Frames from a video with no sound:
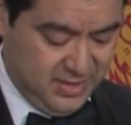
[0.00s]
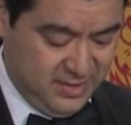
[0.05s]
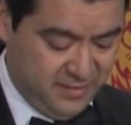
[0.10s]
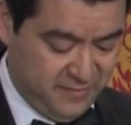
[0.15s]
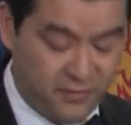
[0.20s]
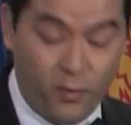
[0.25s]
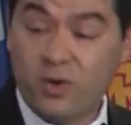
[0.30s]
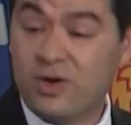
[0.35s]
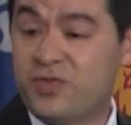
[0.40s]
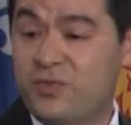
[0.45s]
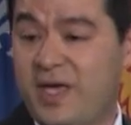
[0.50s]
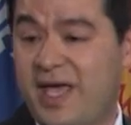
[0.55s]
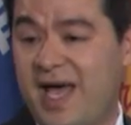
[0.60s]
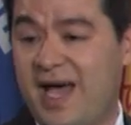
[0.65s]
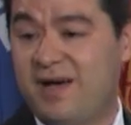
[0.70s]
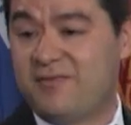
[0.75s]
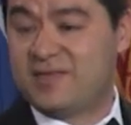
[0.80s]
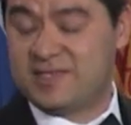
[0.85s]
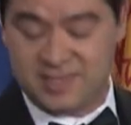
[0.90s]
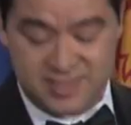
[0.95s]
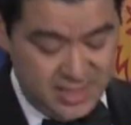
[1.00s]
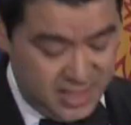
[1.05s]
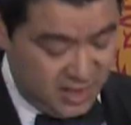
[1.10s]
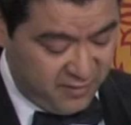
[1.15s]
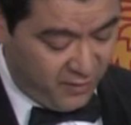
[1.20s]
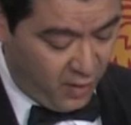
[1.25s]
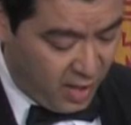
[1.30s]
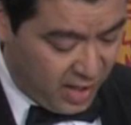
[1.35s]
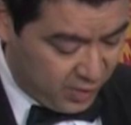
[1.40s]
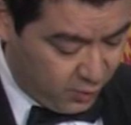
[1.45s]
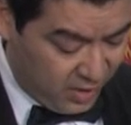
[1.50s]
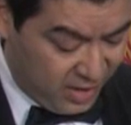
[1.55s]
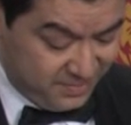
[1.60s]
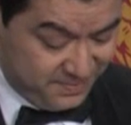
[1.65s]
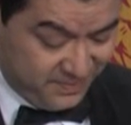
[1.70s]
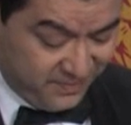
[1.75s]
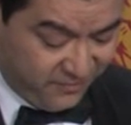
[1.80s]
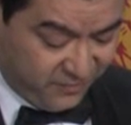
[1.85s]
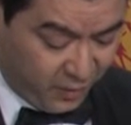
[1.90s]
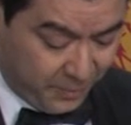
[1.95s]
Fourth, we have the City of Ottawa
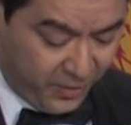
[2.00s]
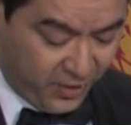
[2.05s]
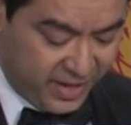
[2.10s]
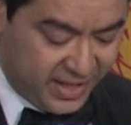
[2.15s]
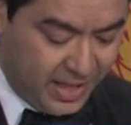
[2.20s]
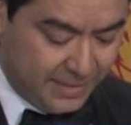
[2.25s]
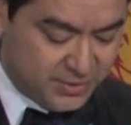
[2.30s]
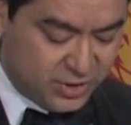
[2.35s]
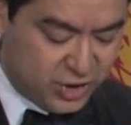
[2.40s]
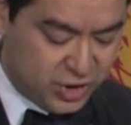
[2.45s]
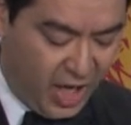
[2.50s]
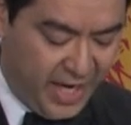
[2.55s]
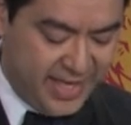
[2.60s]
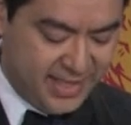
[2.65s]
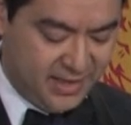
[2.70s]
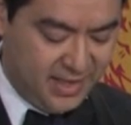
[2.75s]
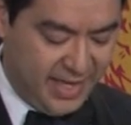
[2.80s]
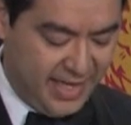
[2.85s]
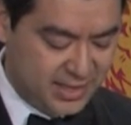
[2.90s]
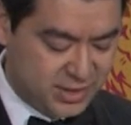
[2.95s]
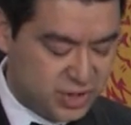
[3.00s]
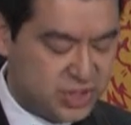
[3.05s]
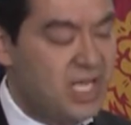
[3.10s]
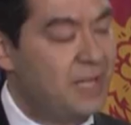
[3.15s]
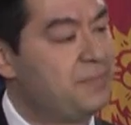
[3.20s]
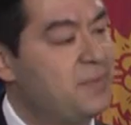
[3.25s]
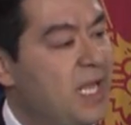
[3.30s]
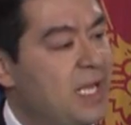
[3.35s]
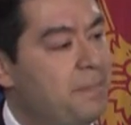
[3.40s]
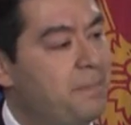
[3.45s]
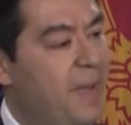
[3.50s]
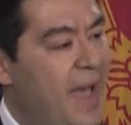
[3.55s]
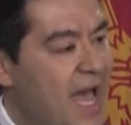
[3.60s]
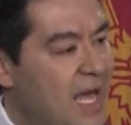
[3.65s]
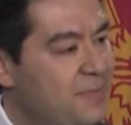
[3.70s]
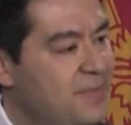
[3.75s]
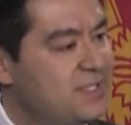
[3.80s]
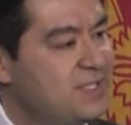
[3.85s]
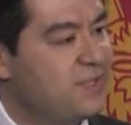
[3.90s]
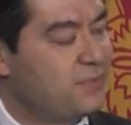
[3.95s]
for putting up giant lights shaped like
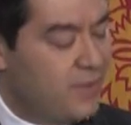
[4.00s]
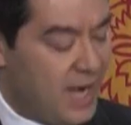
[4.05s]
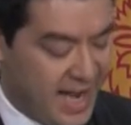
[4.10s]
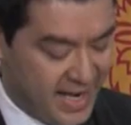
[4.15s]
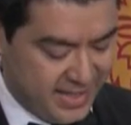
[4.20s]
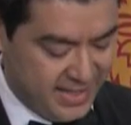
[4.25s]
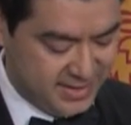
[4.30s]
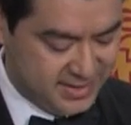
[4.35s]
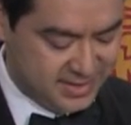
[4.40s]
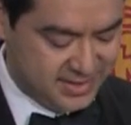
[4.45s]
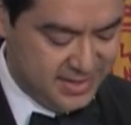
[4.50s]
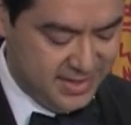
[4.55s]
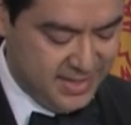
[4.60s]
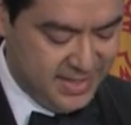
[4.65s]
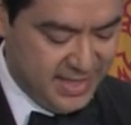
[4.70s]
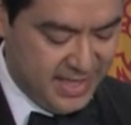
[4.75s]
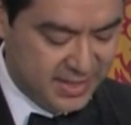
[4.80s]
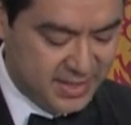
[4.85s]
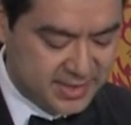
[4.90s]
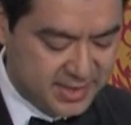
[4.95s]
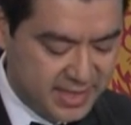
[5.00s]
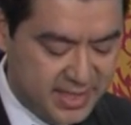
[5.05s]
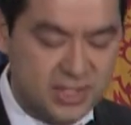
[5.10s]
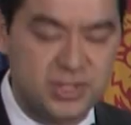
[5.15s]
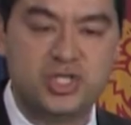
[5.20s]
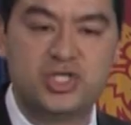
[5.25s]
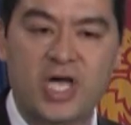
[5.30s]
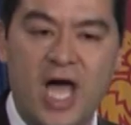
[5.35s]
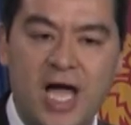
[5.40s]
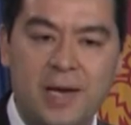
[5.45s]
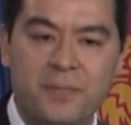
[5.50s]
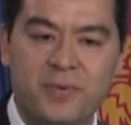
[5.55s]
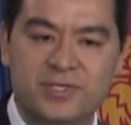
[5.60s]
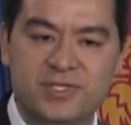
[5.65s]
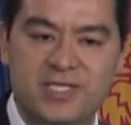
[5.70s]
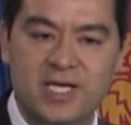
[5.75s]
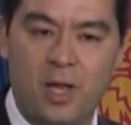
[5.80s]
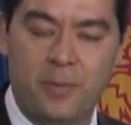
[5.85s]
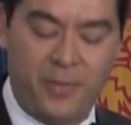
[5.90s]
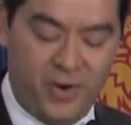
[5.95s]
badminton rackets in the city's Jack
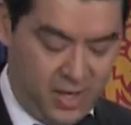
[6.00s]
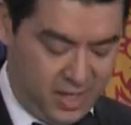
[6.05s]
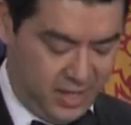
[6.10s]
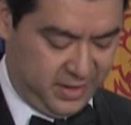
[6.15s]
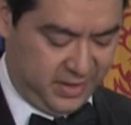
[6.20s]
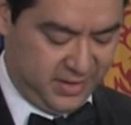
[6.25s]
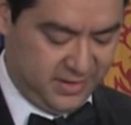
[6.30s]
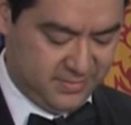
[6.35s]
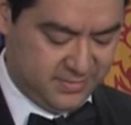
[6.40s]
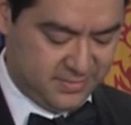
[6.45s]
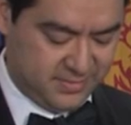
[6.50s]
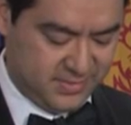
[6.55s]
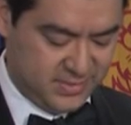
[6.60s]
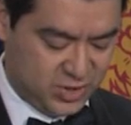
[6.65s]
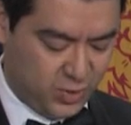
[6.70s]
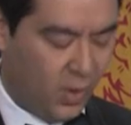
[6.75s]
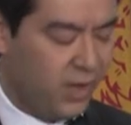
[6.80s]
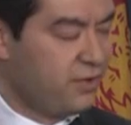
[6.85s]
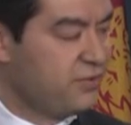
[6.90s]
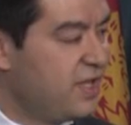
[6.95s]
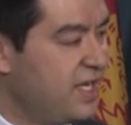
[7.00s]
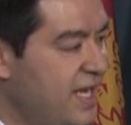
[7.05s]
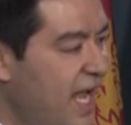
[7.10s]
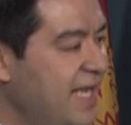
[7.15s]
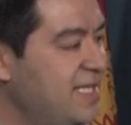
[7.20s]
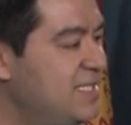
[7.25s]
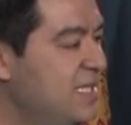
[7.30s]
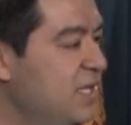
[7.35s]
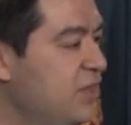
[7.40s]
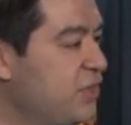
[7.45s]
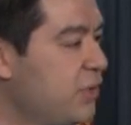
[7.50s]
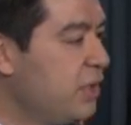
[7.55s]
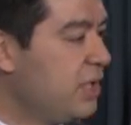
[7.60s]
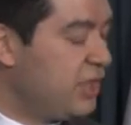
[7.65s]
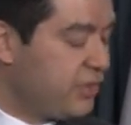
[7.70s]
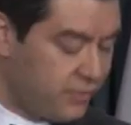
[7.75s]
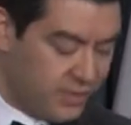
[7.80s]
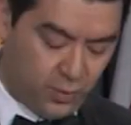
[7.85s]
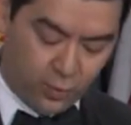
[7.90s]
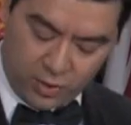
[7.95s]
Purcell Park to honor the
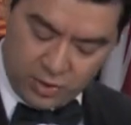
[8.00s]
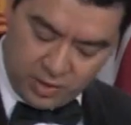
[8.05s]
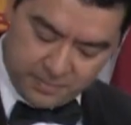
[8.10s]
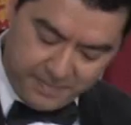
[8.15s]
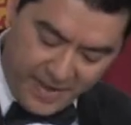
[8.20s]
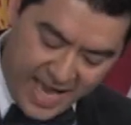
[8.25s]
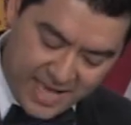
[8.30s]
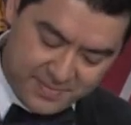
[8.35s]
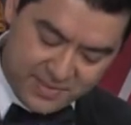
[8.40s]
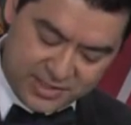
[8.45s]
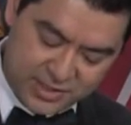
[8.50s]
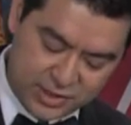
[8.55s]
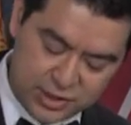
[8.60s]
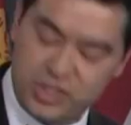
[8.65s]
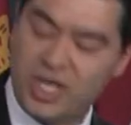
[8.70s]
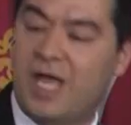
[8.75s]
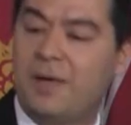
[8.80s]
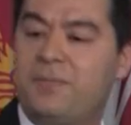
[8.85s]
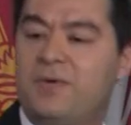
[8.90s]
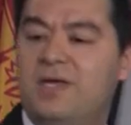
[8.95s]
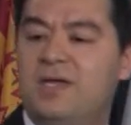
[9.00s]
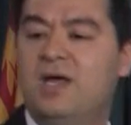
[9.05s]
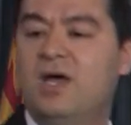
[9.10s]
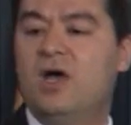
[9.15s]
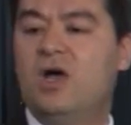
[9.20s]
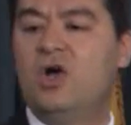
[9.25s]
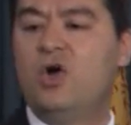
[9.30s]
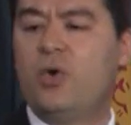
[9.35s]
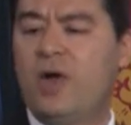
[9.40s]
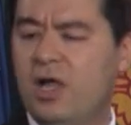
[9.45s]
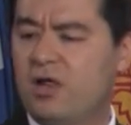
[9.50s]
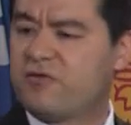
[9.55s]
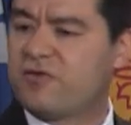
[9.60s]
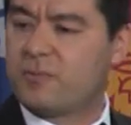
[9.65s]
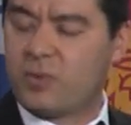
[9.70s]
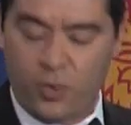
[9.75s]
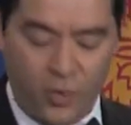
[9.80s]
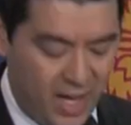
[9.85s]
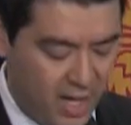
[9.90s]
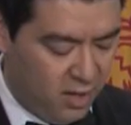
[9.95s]
1933 World Badminton Champion who hailed
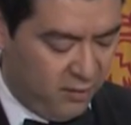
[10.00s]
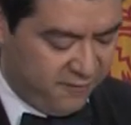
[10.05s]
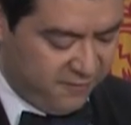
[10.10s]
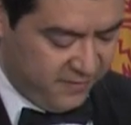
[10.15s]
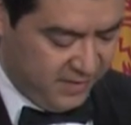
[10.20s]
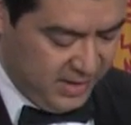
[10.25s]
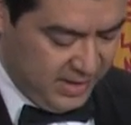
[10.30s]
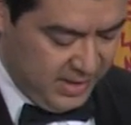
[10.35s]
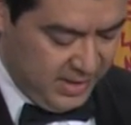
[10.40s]
from Guelph.